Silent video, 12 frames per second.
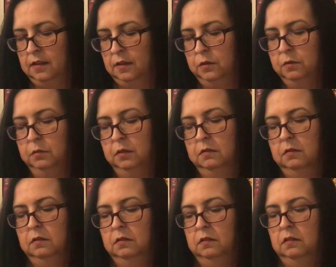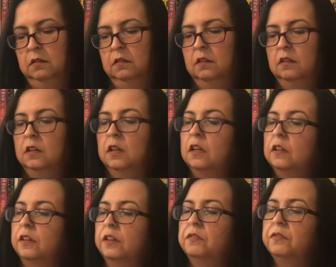ooh,
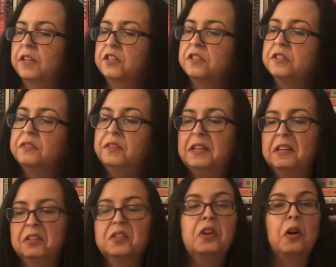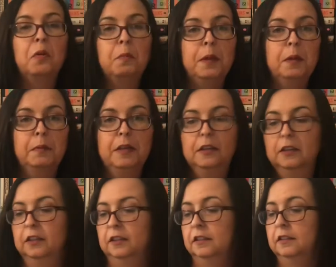The Confessions of an English Opium
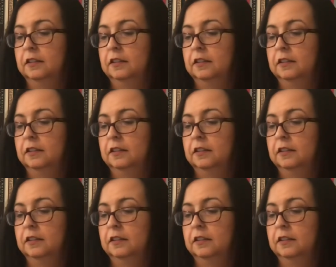Eater.